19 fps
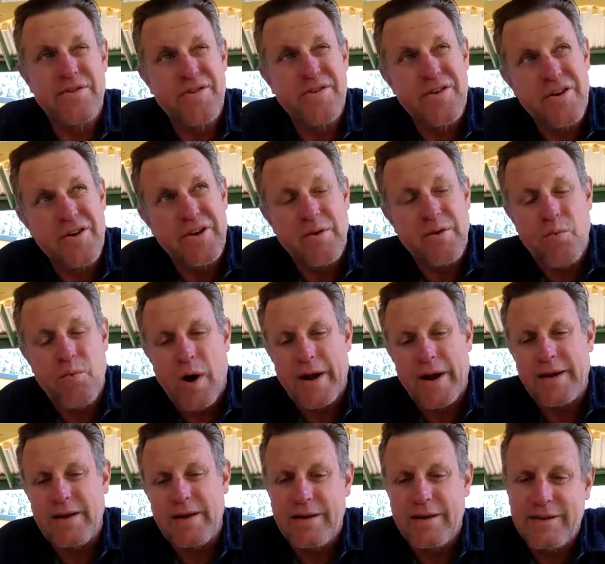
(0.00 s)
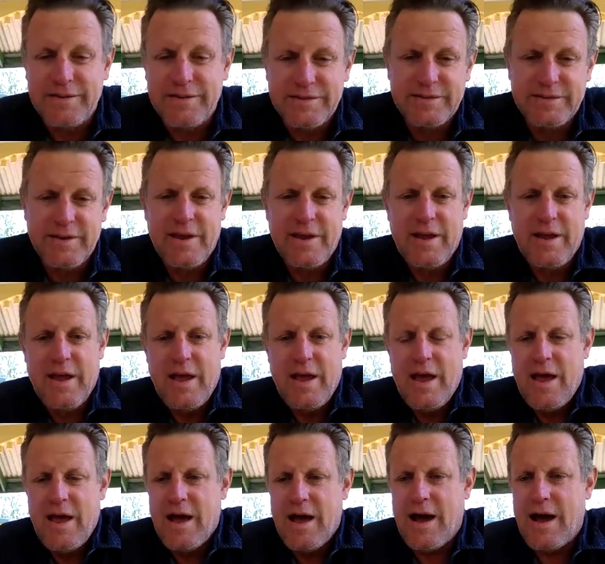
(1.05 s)
31 years.
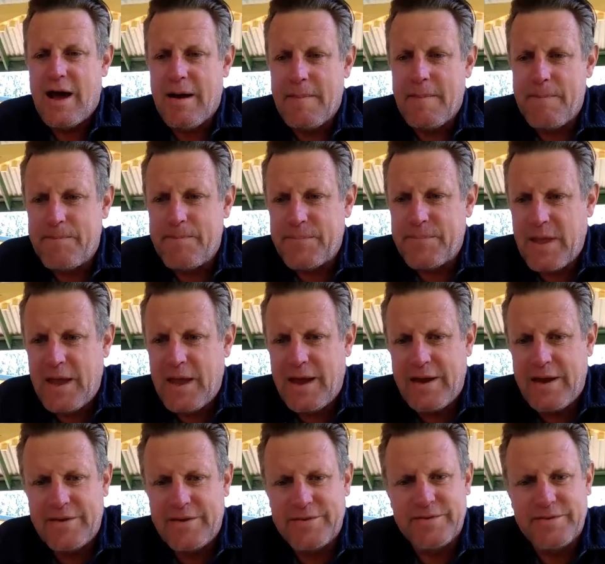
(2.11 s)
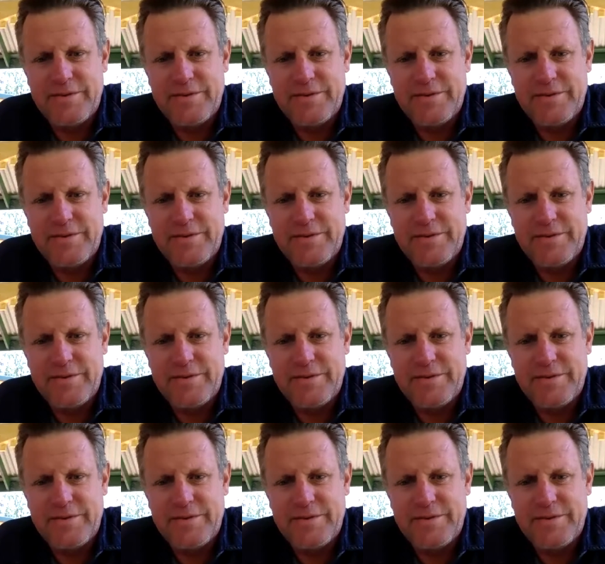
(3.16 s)
And